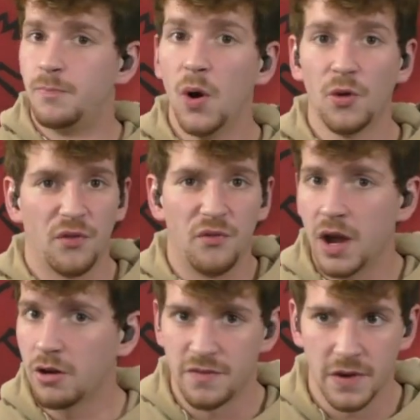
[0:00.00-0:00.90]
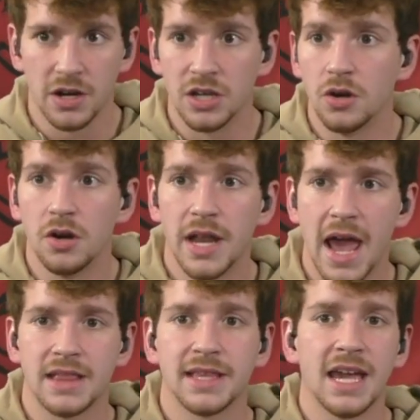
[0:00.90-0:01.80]
both very, very good
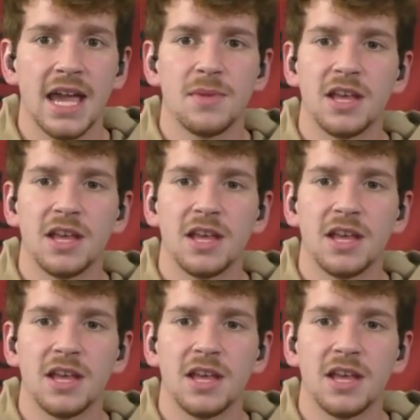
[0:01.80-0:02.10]
at the game.